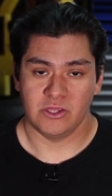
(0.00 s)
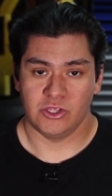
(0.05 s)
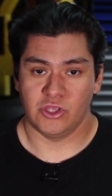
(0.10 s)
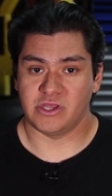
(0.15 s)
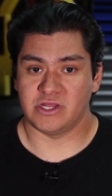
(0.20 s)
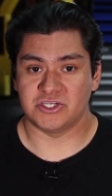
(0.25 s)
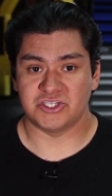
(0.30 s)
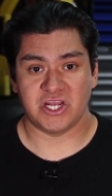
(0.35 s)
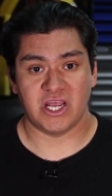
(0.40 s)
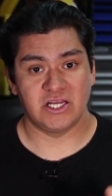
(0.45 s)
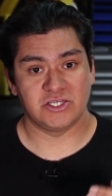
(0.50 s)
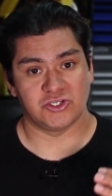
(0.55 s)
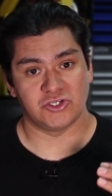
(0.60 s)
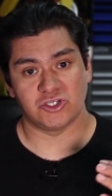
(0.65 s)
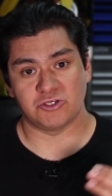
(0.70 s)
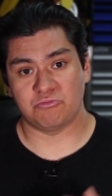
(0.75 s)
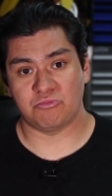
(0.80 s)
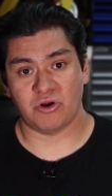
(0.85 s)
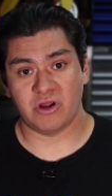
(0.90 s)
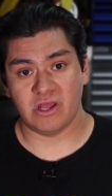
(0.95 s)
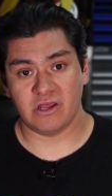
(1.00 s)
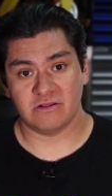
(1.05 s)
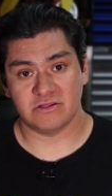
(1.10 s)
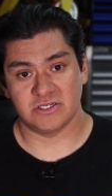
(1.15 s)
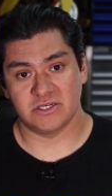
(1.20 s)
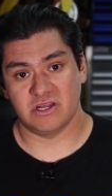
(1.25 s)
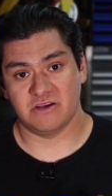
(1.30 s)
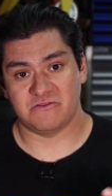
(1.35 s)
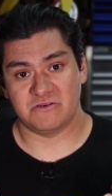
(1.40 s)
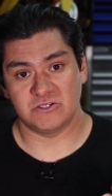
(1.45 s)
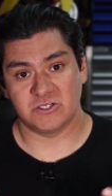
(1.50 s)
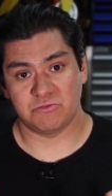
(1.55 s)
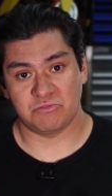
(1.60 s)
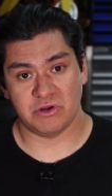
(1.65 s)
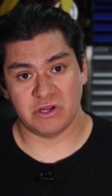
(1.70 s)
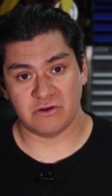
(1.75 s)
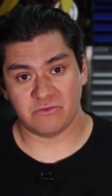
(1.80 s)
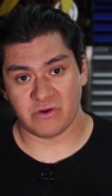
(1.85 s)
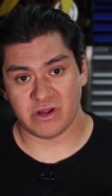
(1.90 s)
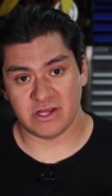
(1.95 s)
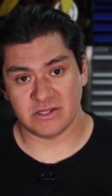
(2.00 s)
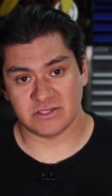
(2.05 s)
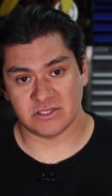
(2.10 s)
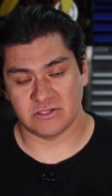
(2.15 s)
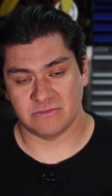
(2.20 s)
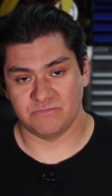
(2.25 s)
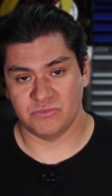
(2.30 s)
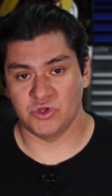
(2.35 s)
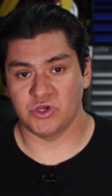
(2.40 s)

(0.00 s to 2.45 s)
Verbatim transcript: You can change your spring to different spring rates.